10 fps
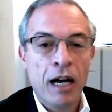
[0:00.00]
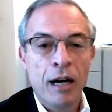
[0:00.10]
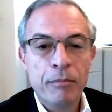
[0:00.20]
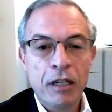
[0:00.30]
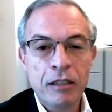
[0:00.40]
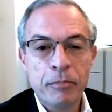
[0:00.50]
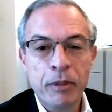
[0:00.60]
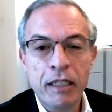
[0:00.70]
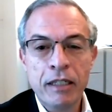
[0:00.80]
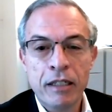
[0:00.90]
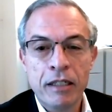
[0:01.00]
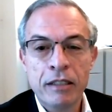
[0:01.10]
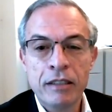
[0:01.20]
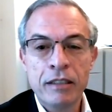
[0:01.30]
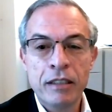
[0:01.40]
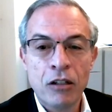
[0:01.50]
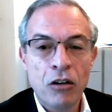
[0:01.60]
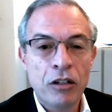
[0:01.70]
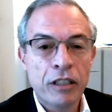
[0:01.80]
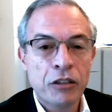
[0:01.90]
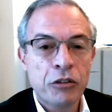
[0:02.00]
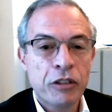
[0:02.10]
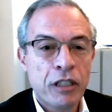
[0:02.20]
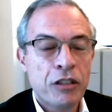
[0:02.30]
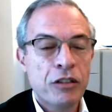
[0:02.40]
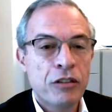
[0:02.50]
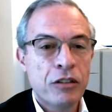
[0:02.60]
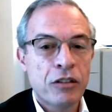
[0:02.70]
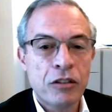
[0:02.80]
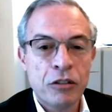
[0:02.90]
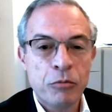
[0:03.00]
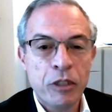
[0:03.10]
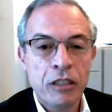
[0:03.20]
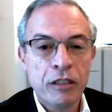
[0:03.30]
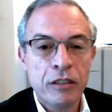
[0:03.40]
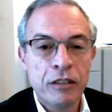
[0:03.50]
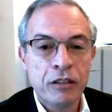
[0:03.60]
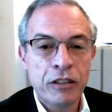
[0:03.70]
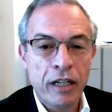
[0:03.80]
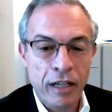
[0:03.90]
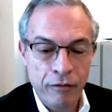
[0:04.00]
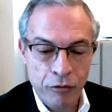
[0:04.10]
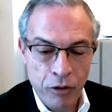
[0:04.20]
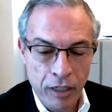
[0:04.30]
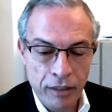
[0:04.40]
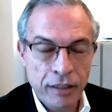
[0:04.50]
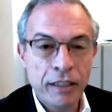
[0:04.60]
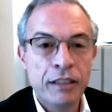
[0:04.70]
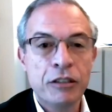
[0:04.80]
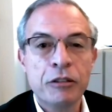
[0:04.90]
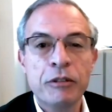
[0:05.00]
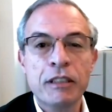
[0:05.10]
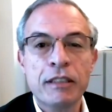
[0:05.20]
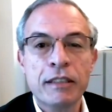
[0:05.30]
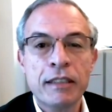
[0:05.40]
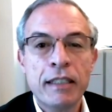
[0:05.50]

I'm not big on long introductions, so we're going to dive right into it.